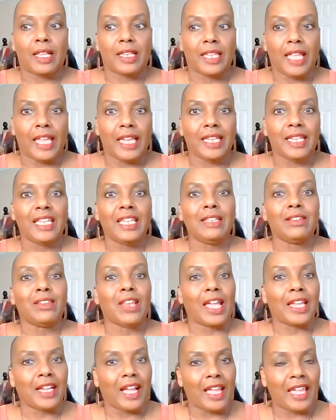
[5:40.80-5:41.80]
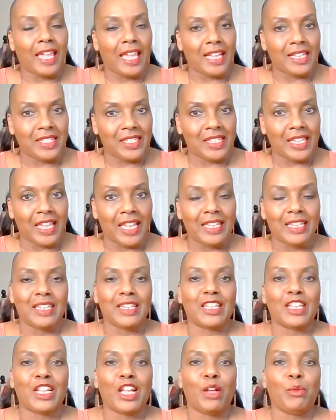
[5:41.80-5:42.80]
lately, like I had said
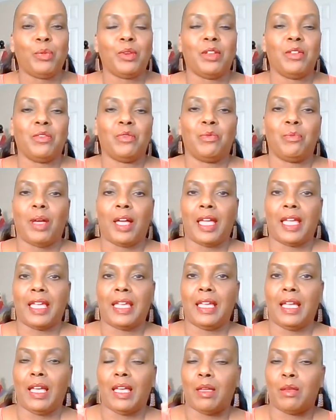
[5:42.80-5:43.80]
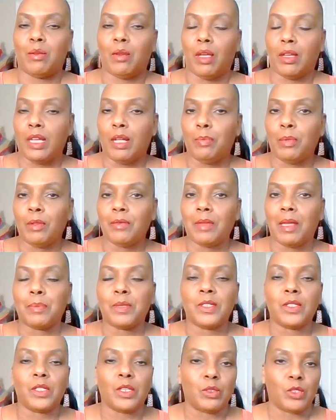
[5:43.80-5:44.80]
in a couple of
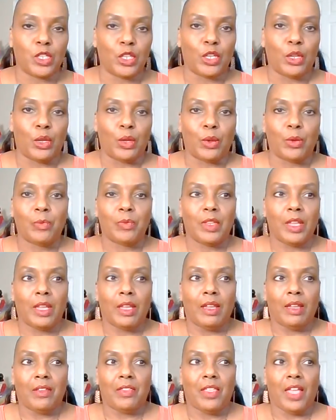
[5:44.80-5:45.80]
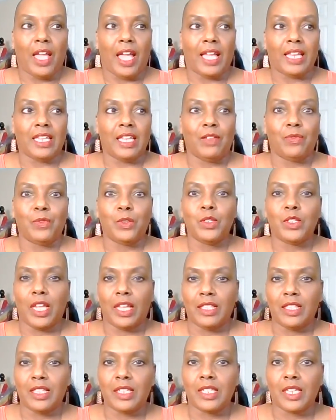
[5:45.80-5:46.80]
episodes ago, that if you
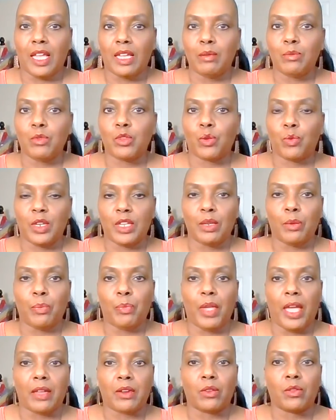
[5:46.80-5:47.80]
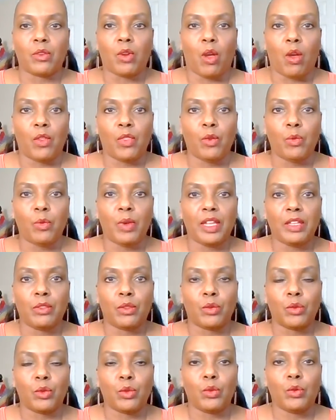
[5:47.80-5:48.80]
take the time to read a pattern all the way
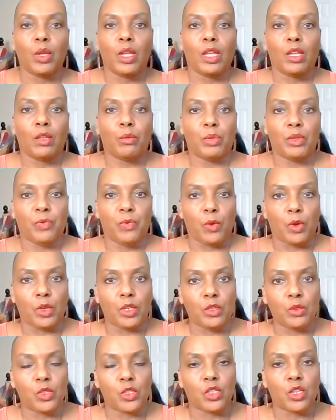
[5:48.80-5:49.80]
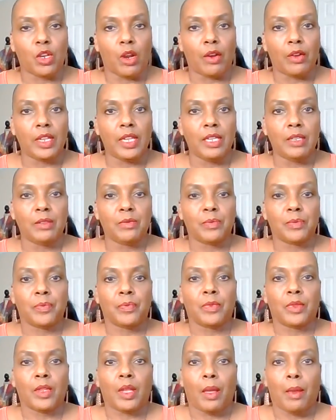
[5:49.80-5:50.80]
through before you start it,
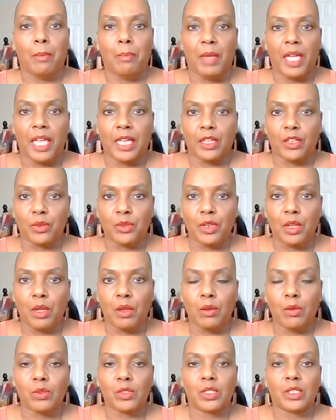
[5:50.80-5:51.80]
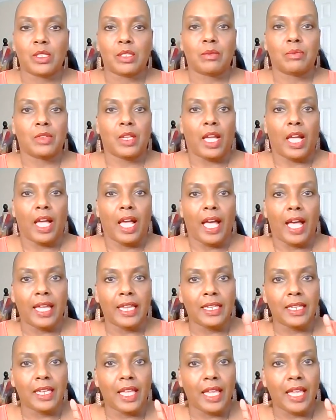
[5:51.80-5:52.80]
make your notes,
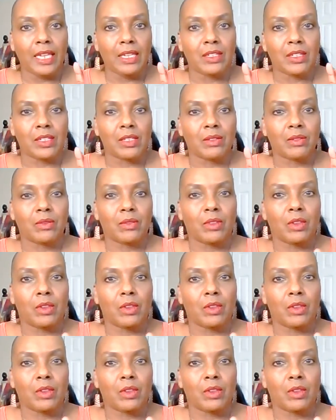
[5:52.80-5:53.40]
highlight,